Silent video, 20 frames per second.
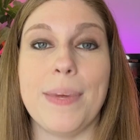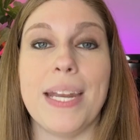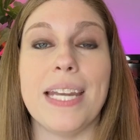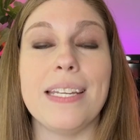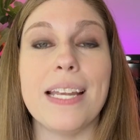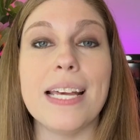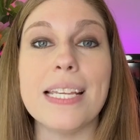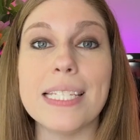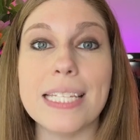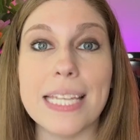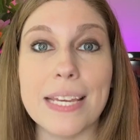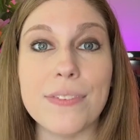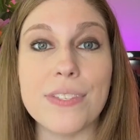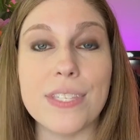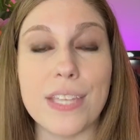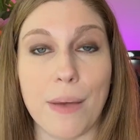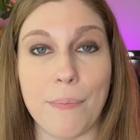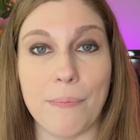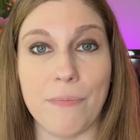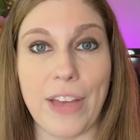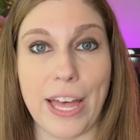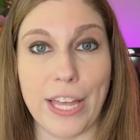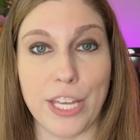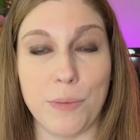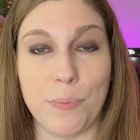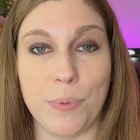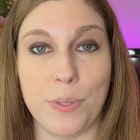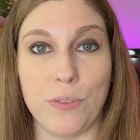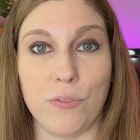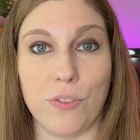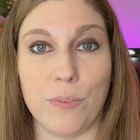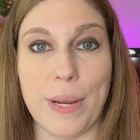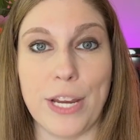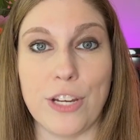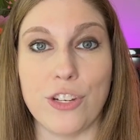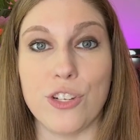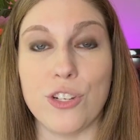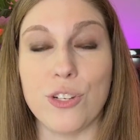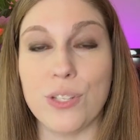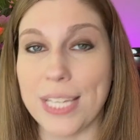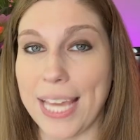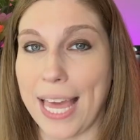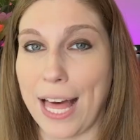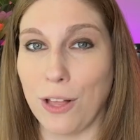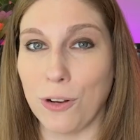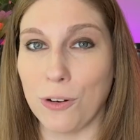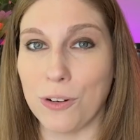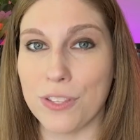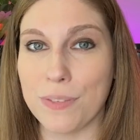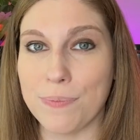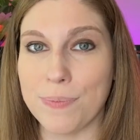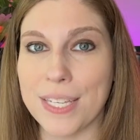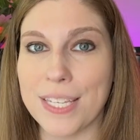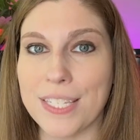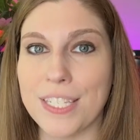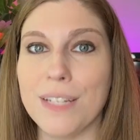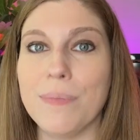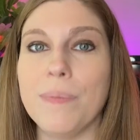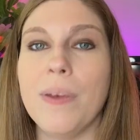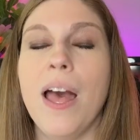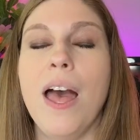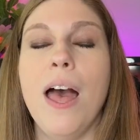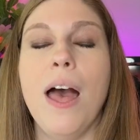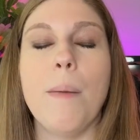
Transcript: and it does give some valuable information to the algorithm system.